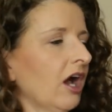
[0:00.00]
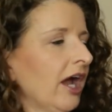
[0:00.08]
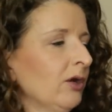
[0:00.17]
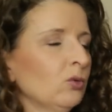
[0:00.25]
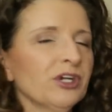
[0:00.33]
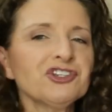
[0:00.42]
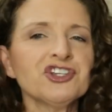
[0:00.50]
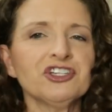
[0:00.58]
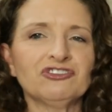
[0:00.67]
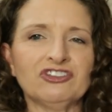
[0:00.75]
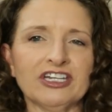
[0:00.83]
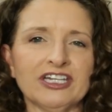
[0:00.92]
I wish
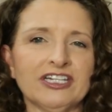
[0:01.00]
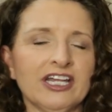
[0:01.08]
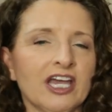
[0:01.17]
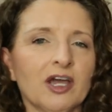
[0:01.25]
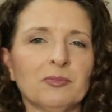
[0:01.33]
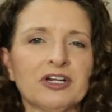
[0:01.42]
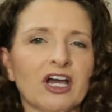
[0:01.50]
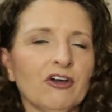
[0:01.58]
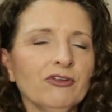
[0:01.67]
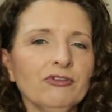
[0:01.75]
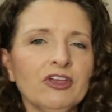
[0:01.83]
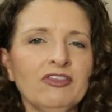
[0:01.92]
it did, but
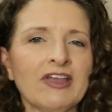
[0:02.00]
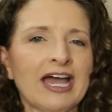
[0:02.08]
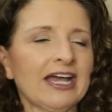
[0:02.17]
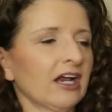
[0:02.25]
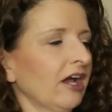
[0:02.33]
other than that,